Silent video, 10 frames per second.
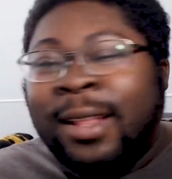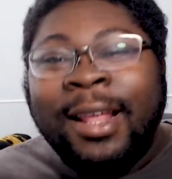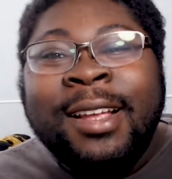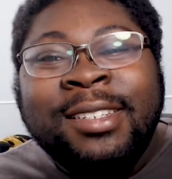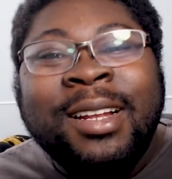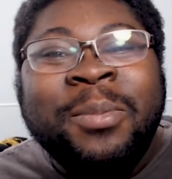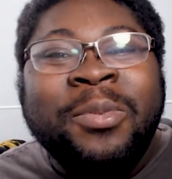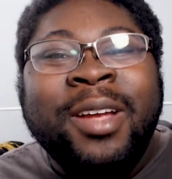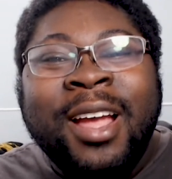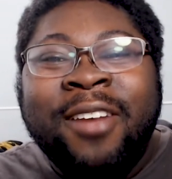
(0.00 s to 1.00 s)
Last up,
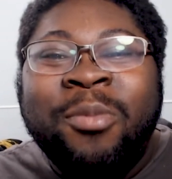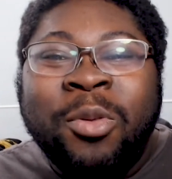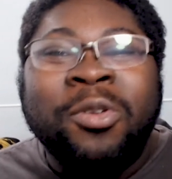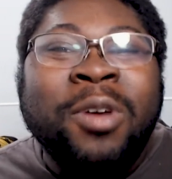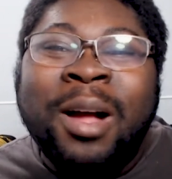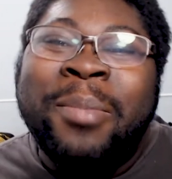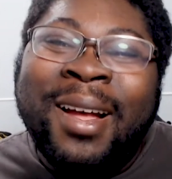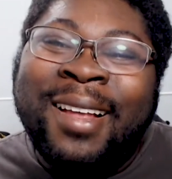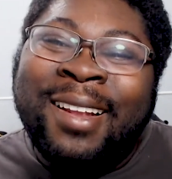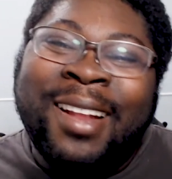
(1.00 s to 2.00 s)
we have Mortal
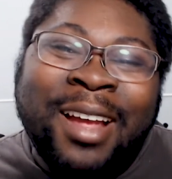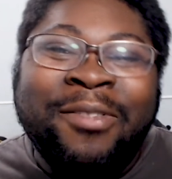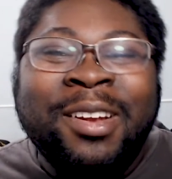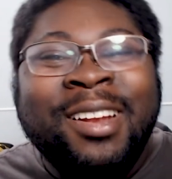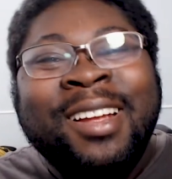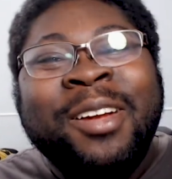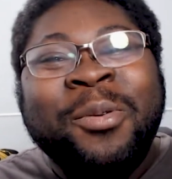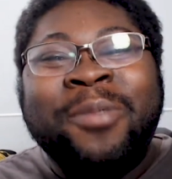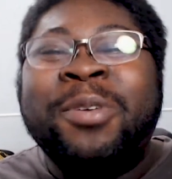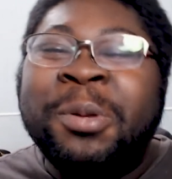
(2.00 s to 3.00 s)
Kombat
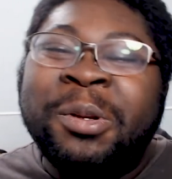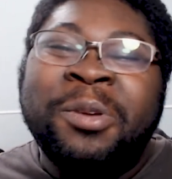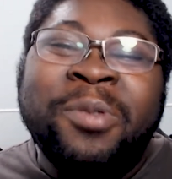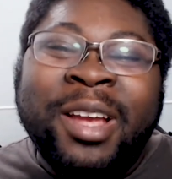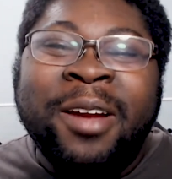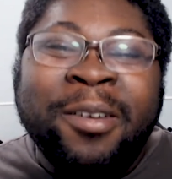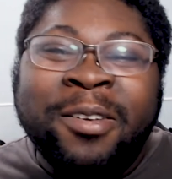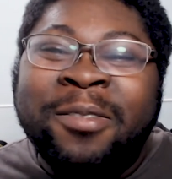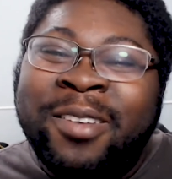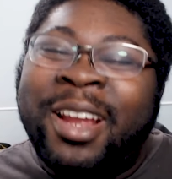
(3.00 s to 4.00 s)
11 revealed a new
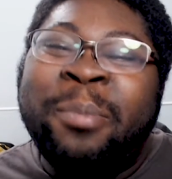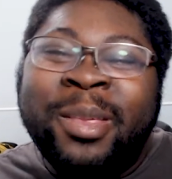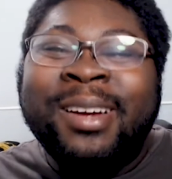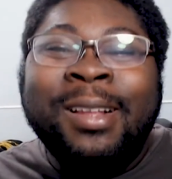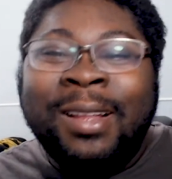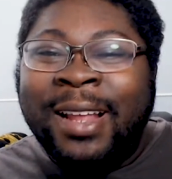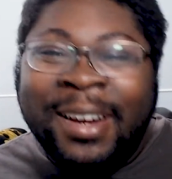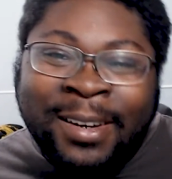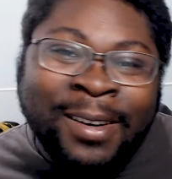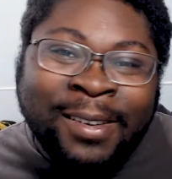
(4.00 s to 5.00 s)
character named the
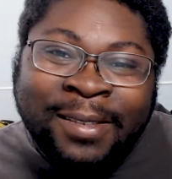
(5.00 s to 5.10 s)
Collector.